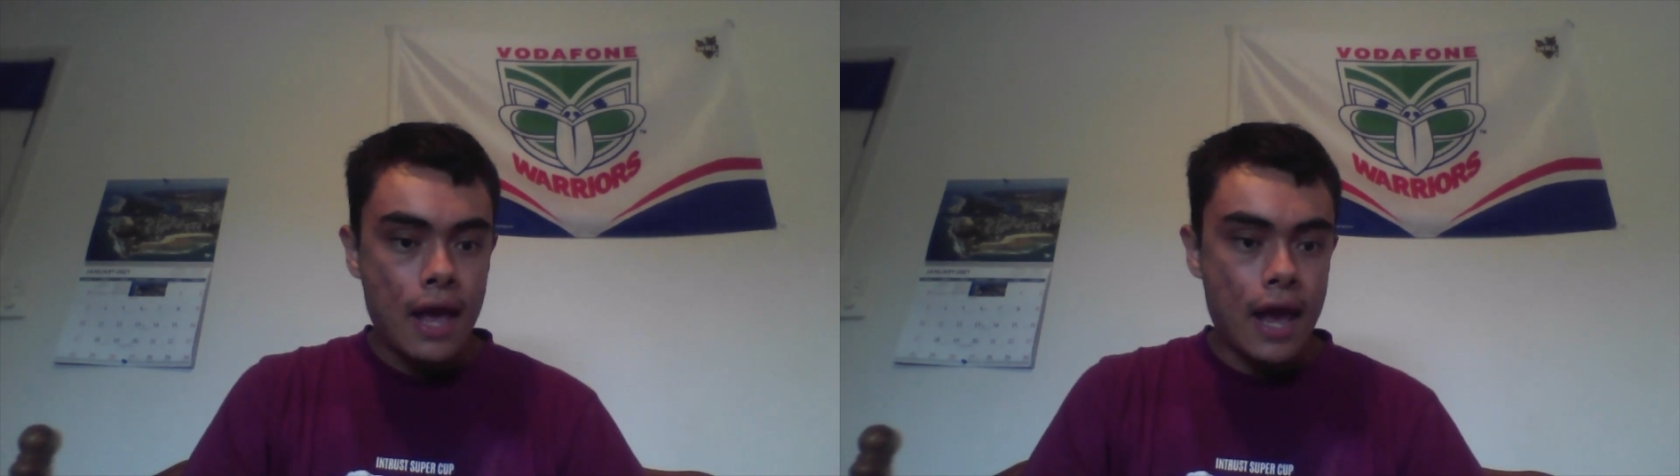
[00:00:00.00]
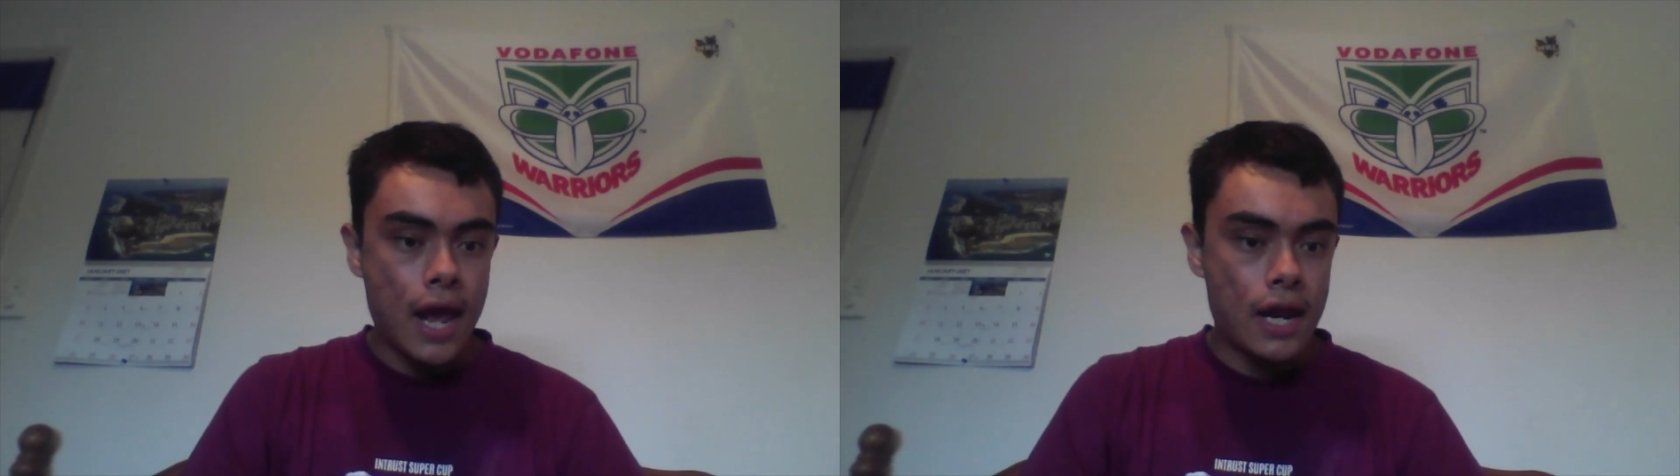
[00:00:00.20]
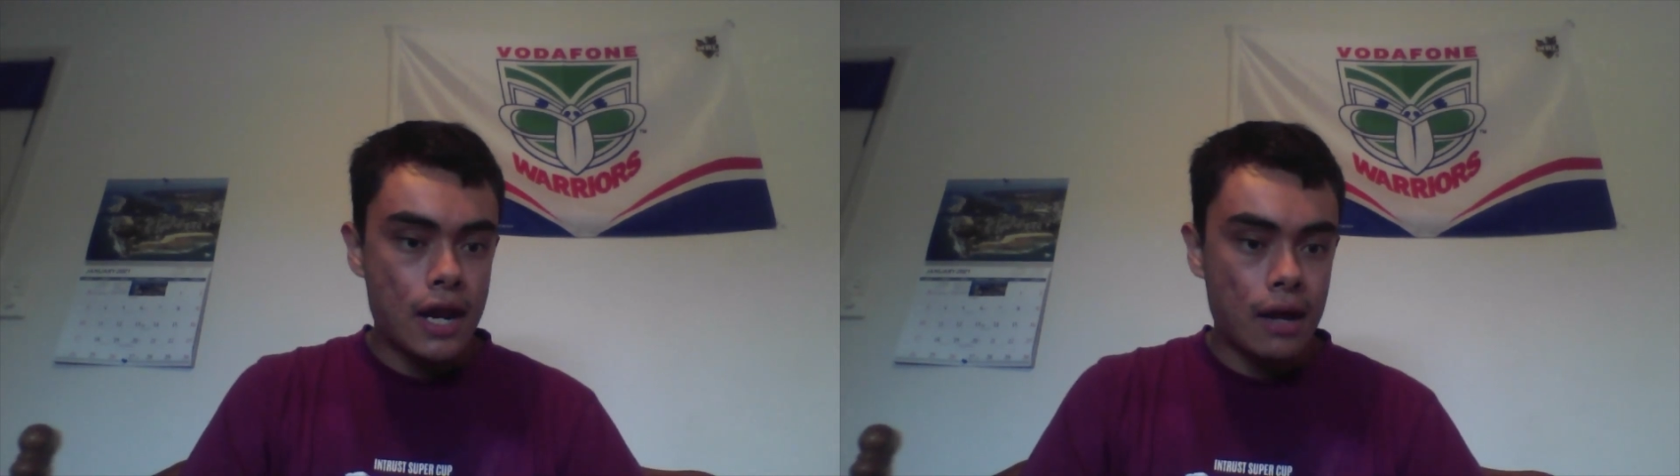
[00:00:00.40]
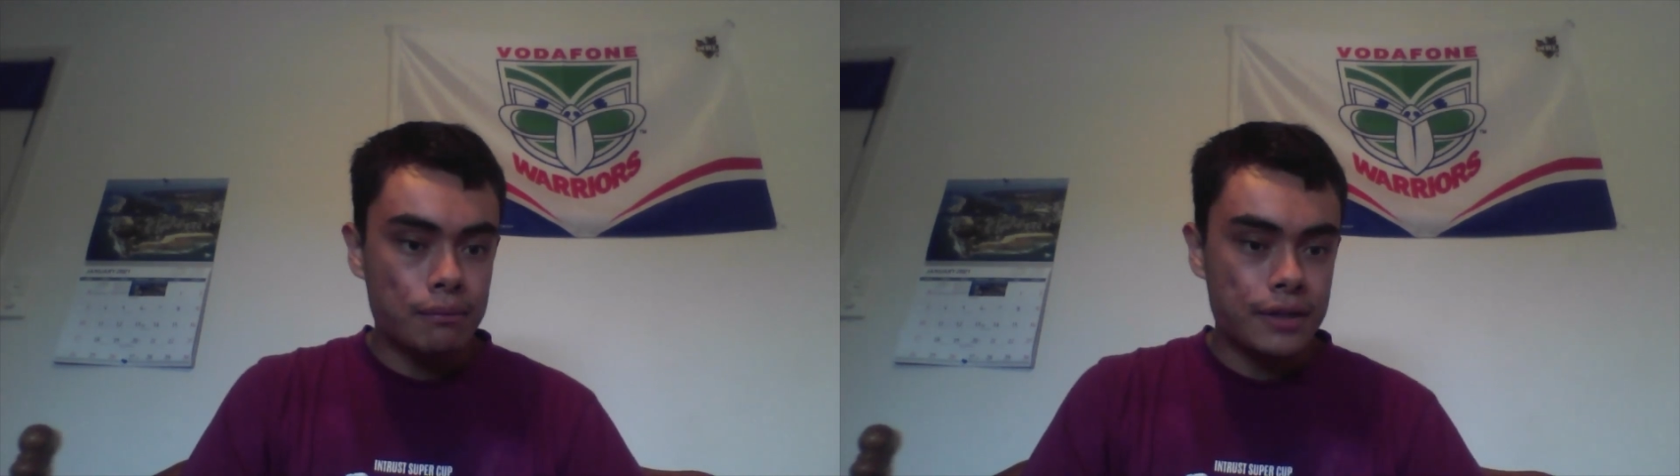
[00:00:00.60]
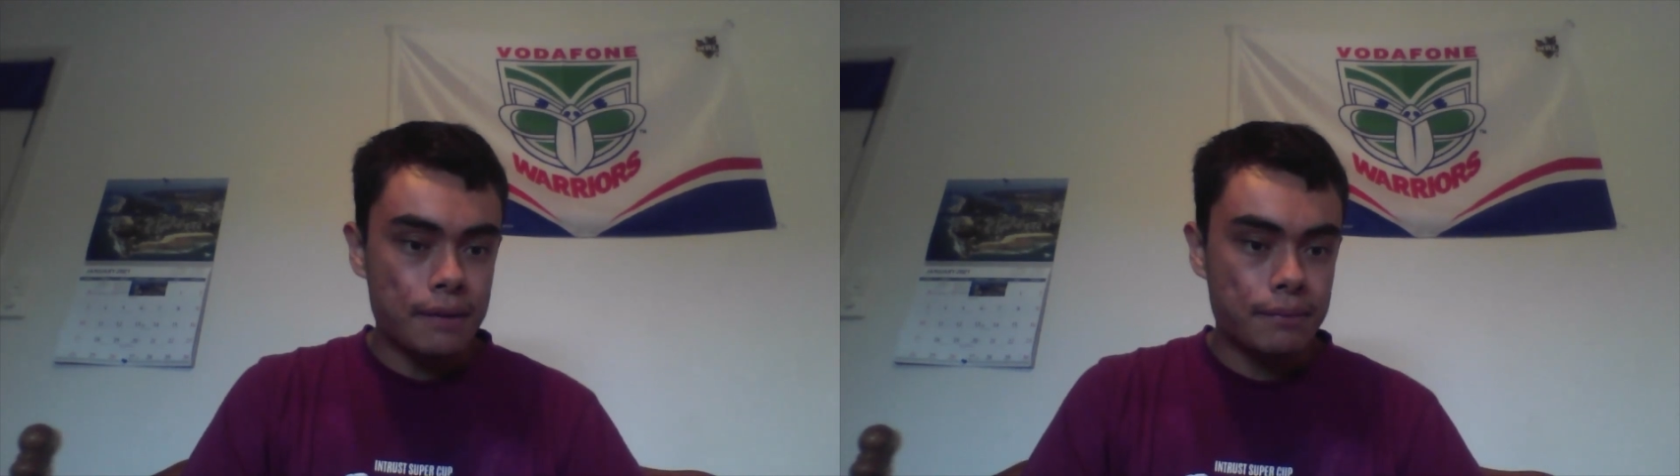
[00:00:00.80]
and
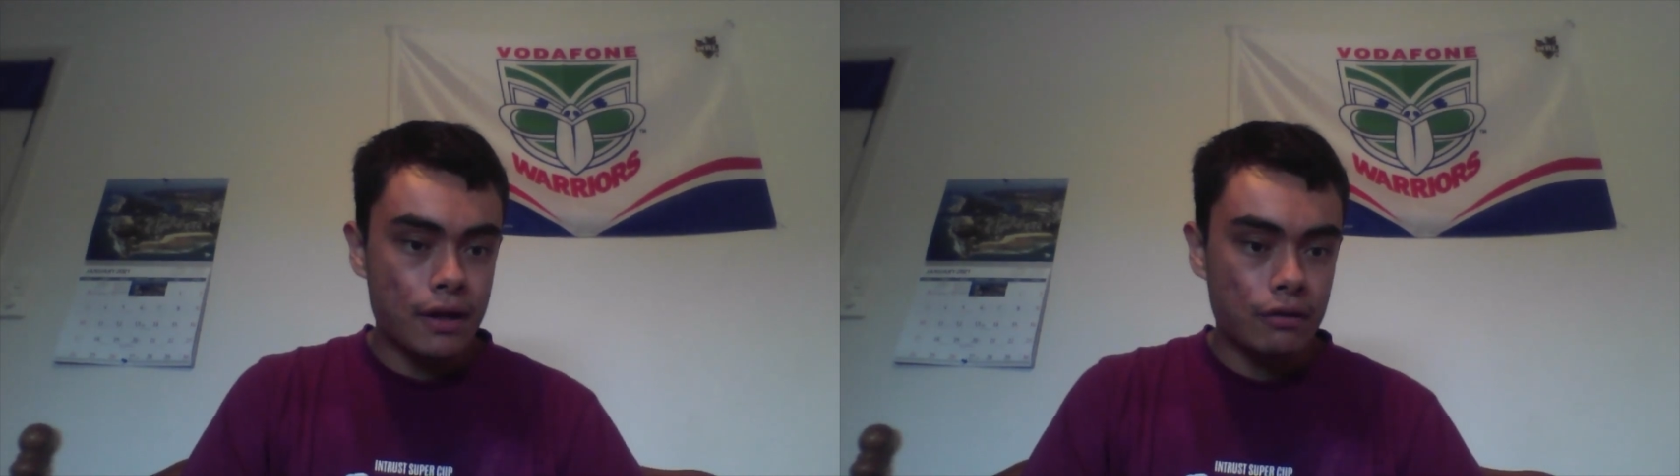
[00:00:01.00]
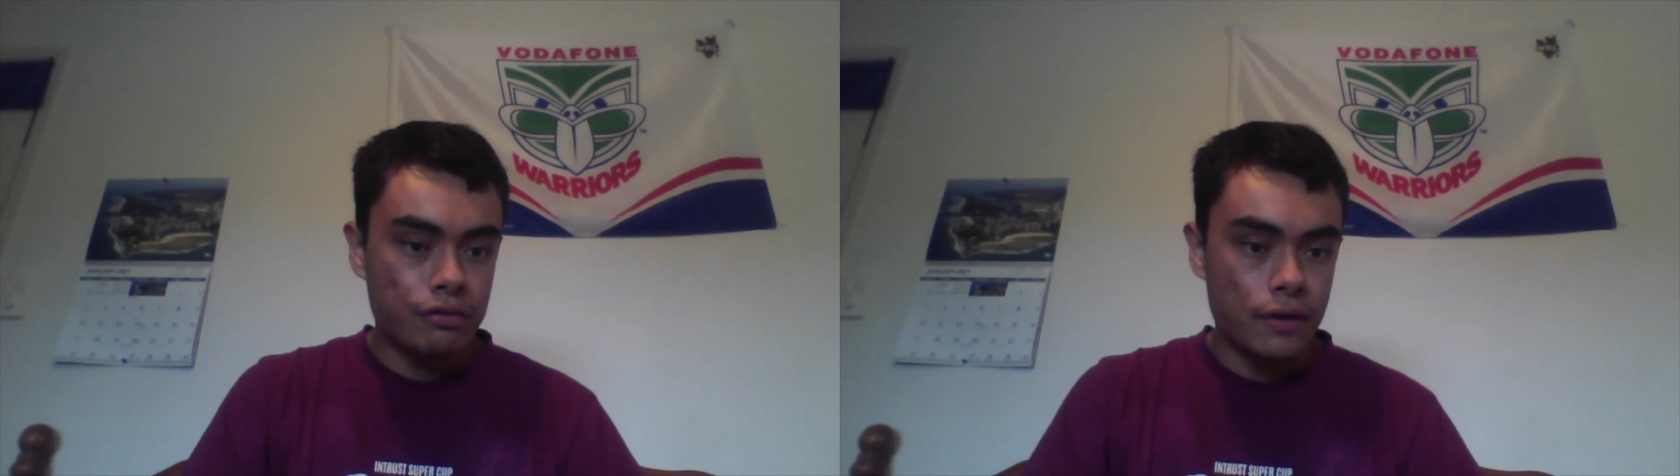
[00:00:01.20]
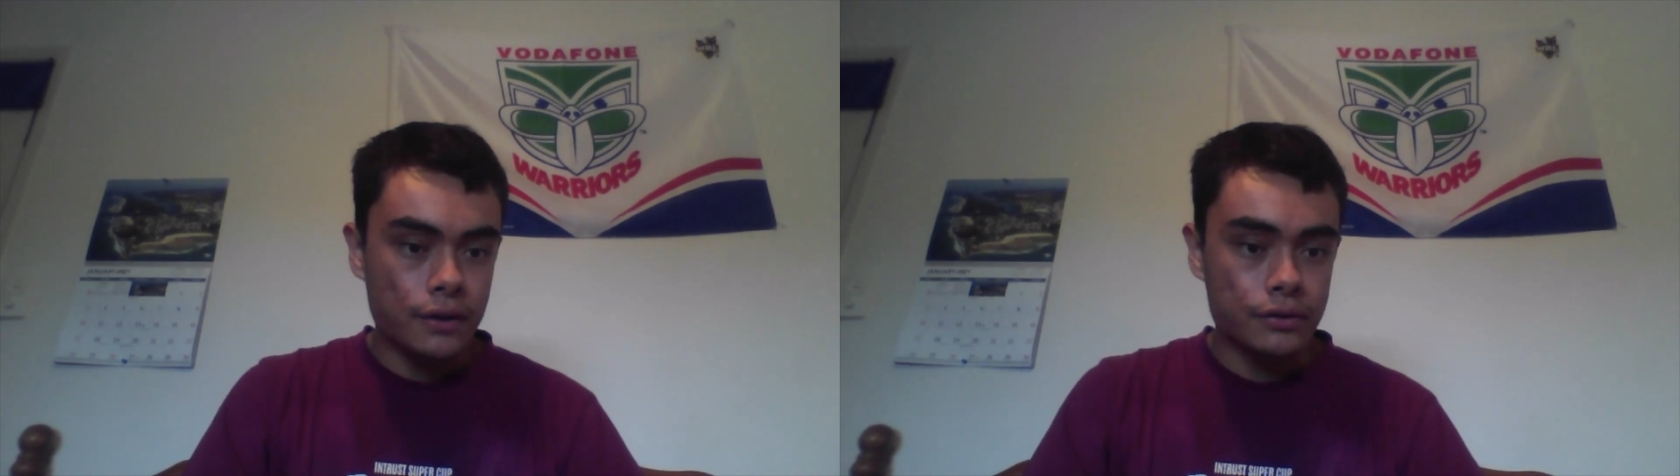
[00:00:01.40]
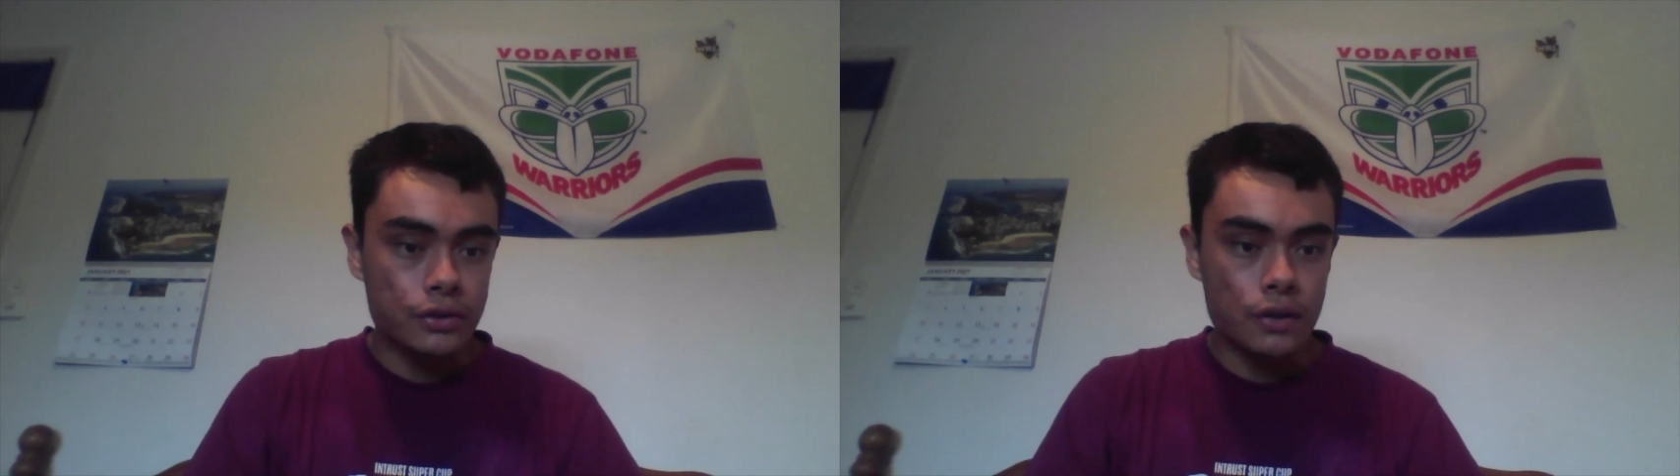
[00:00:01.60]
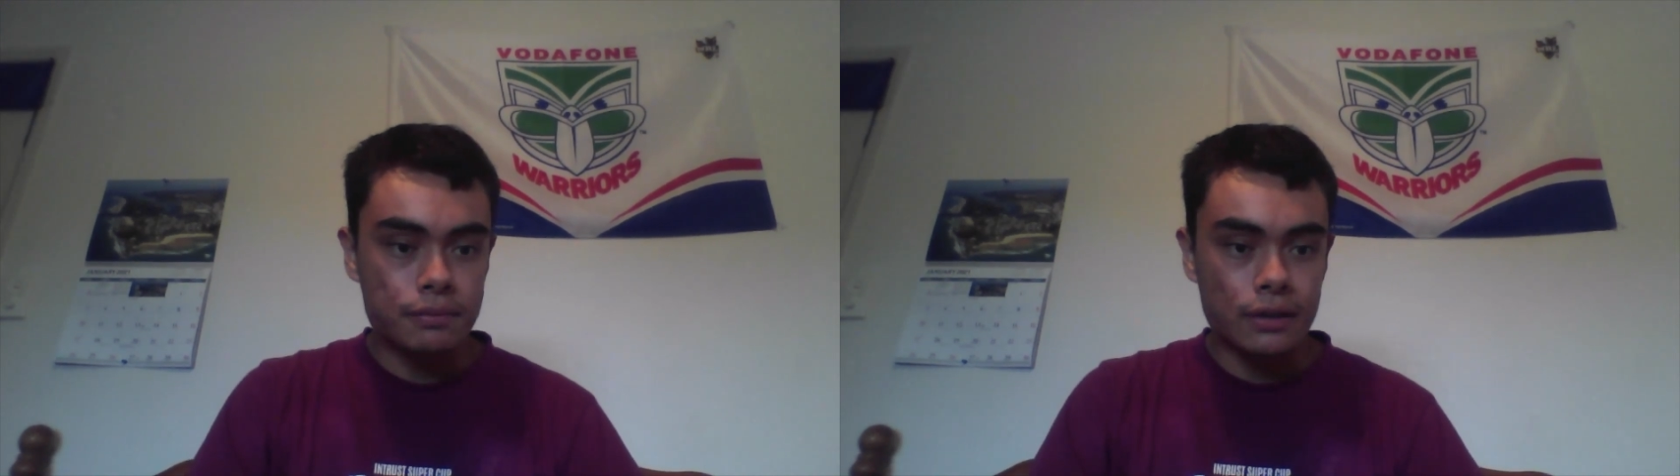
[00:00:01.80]
kept our finals
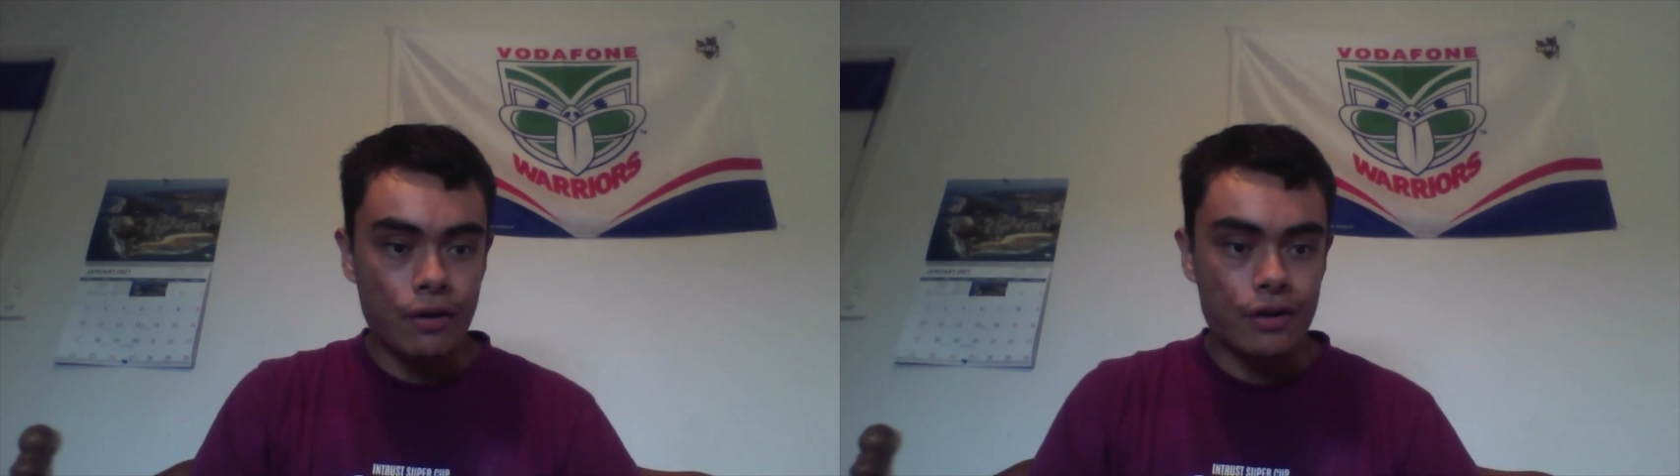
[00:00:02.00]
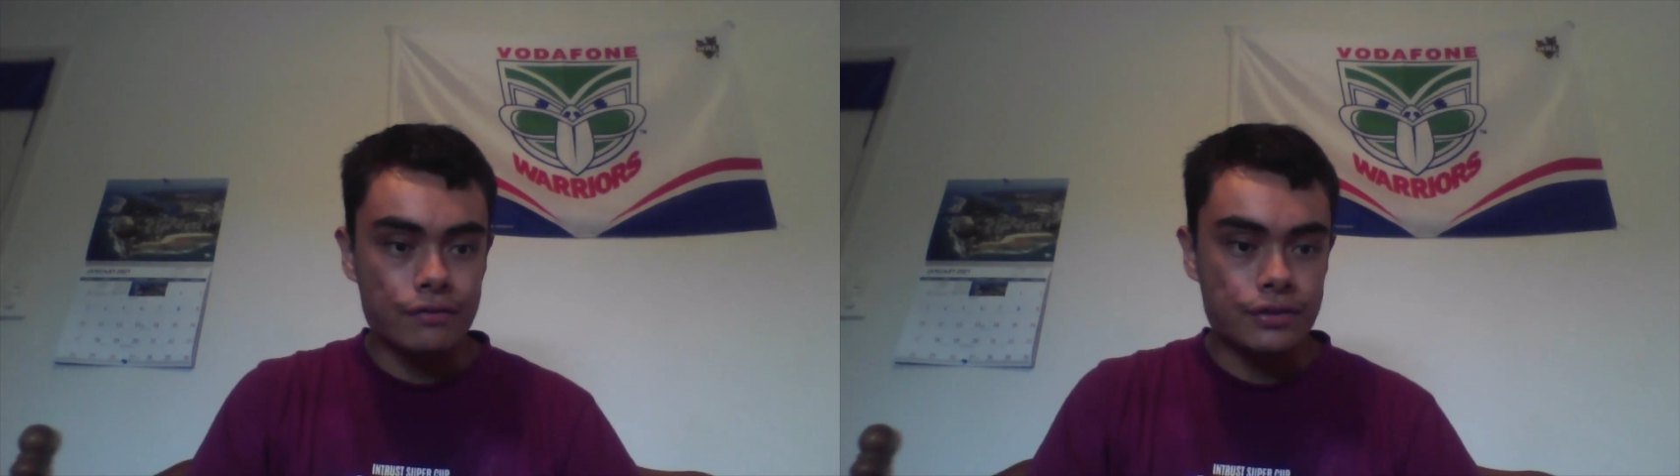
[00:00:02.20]
hopes alive.